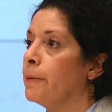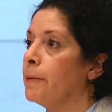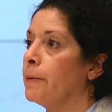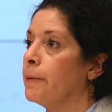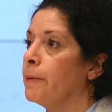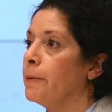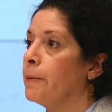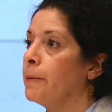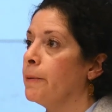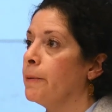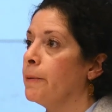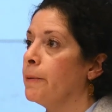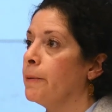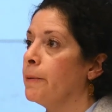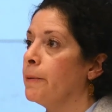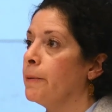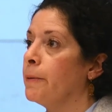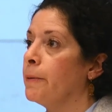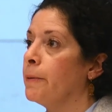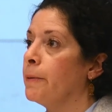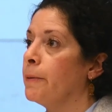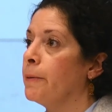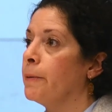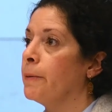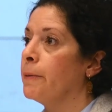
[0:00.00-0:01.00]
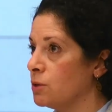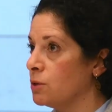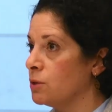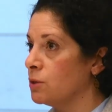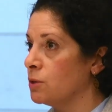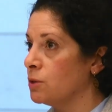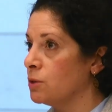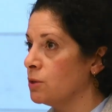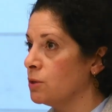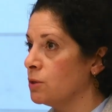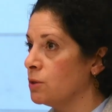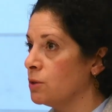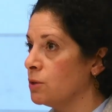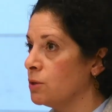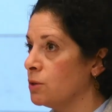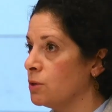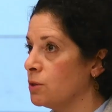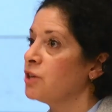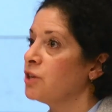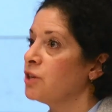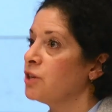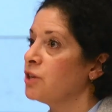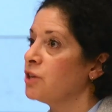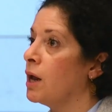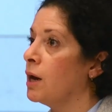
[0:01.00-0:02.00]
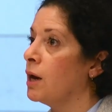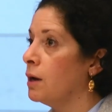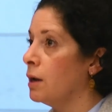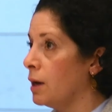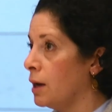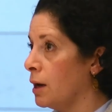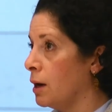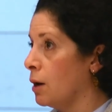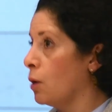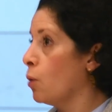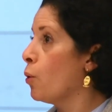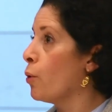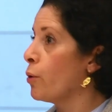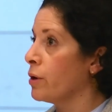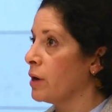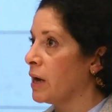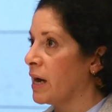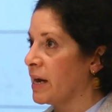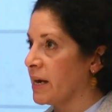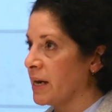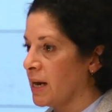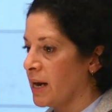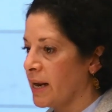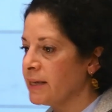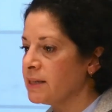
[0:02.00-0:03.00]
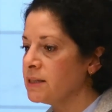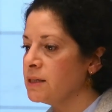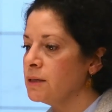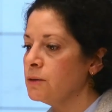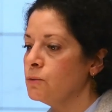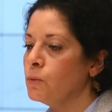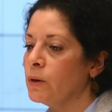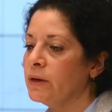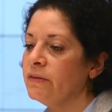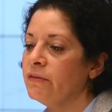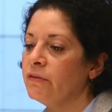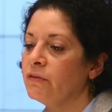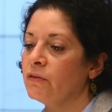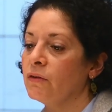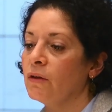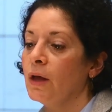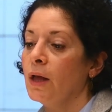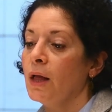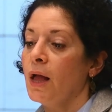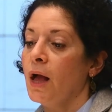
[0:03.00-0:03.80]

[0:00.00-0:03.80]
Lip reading: that authority compared to national or unelected ones.